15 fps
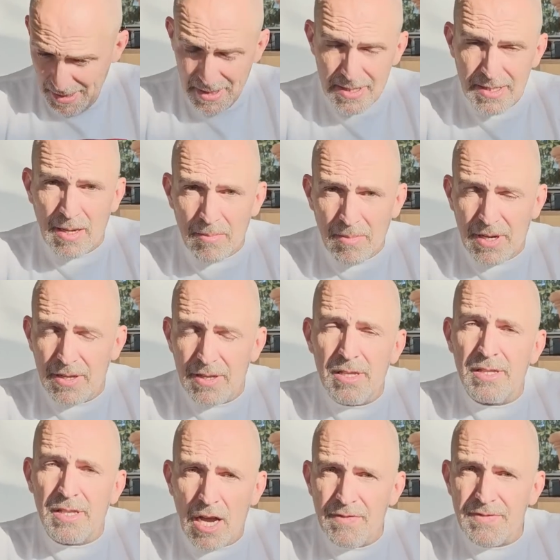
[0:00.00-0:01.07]
Somebody that
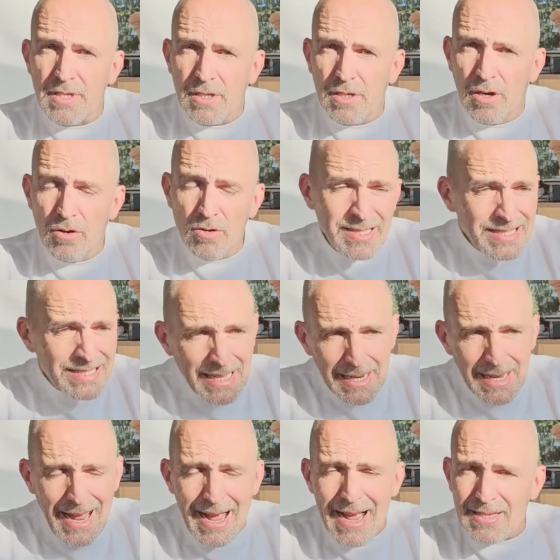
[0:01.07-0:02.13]
dives a goal still
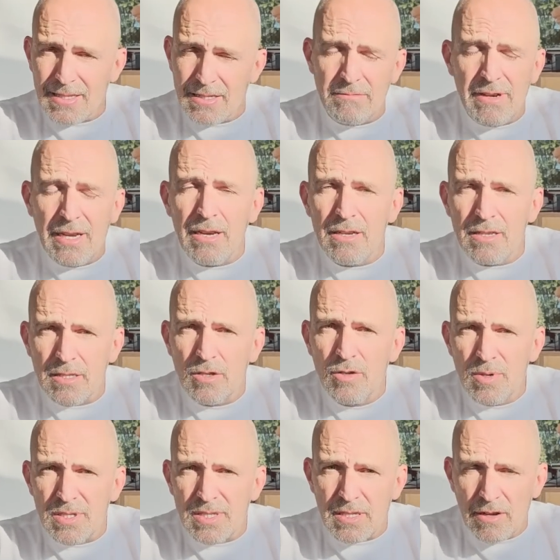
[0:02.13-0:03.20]
has the regular
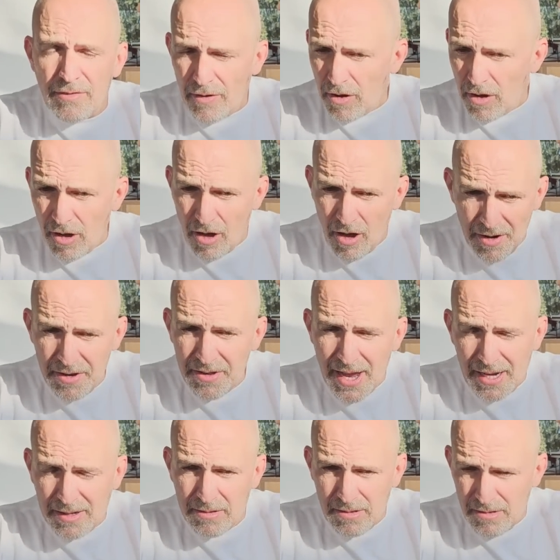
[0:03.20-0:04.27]
scuba stuff on
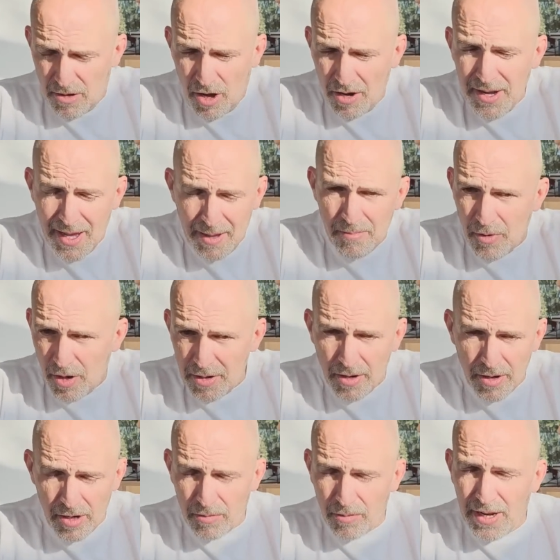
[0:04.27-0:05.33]
him, on
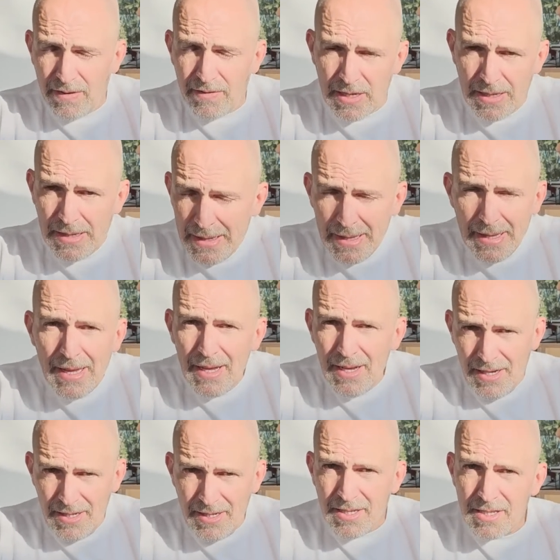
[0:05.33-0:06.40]
her, whatever.
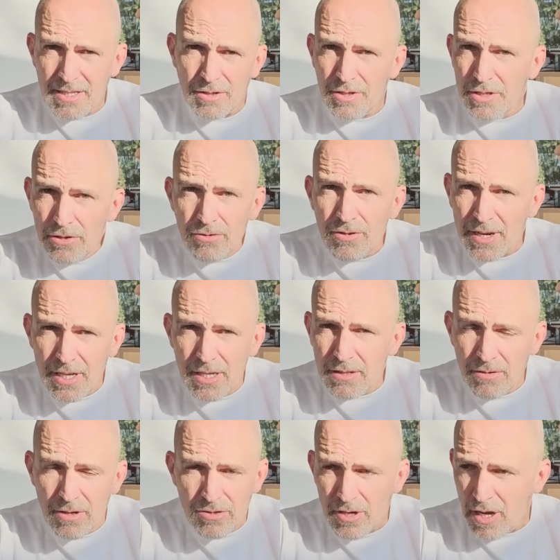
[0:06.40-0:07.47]
So you run
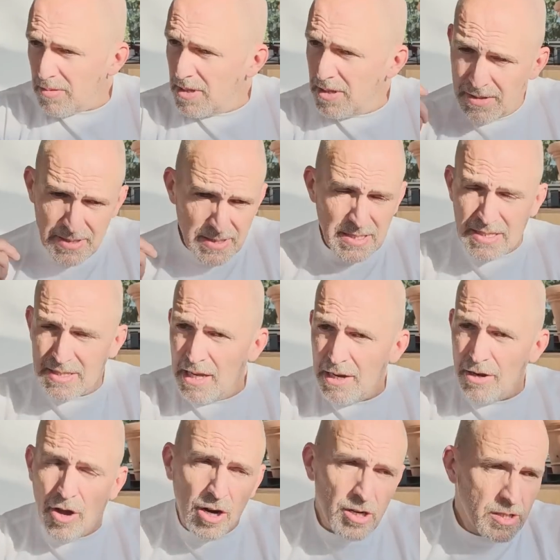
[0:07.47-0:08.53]
into trouble, still
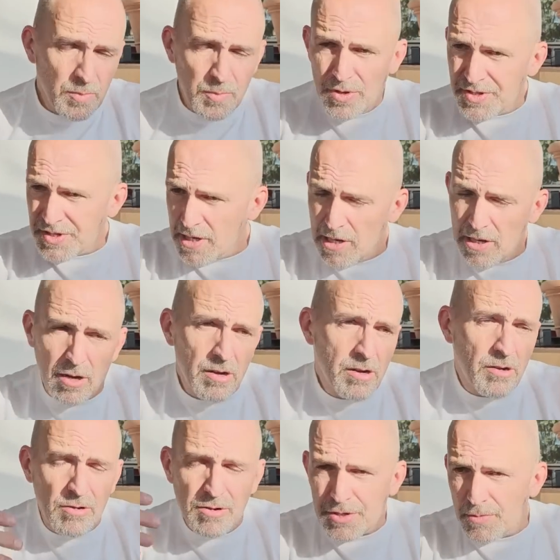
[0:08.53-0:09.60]
an octopus and long
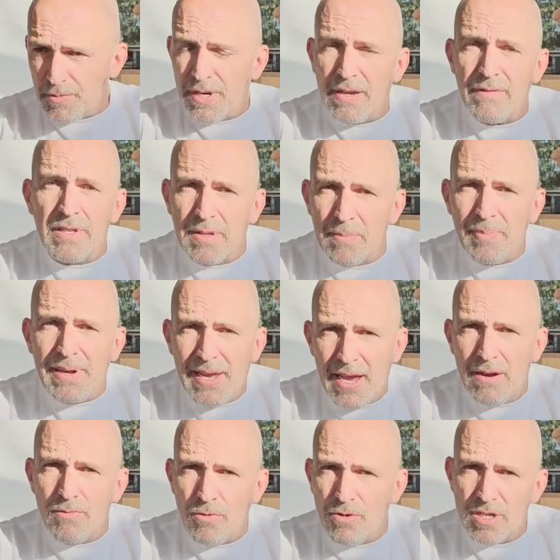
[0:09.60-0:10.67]
hose or whatever the
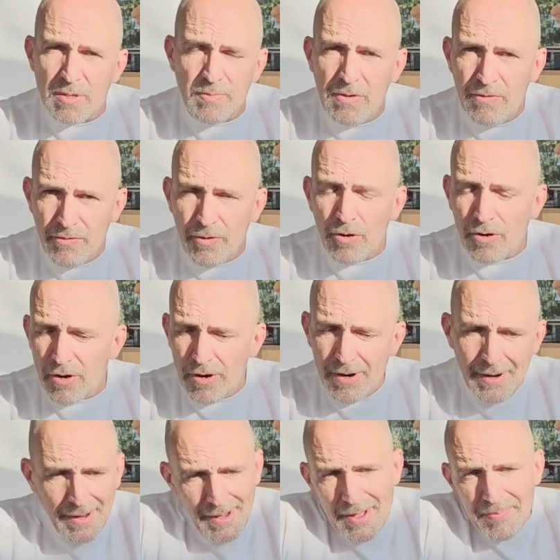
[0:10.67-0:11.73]
plan was before,
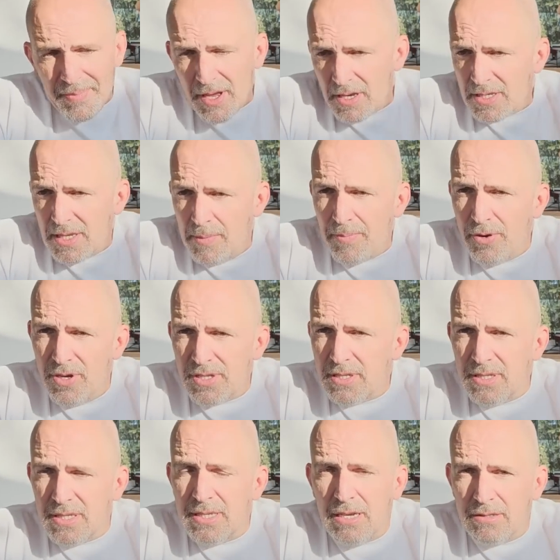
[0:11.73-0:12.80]
because that
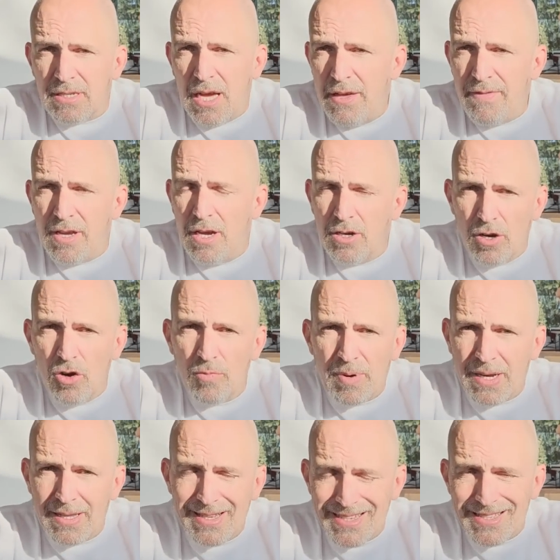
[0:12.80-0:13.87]
person's now diving a go, but
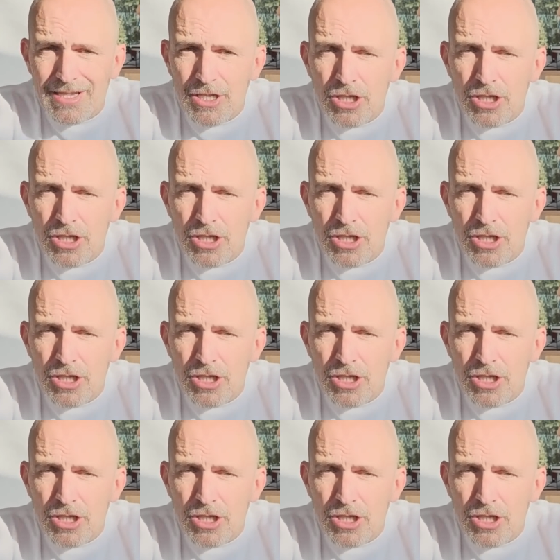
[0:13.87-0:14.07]
it doesn't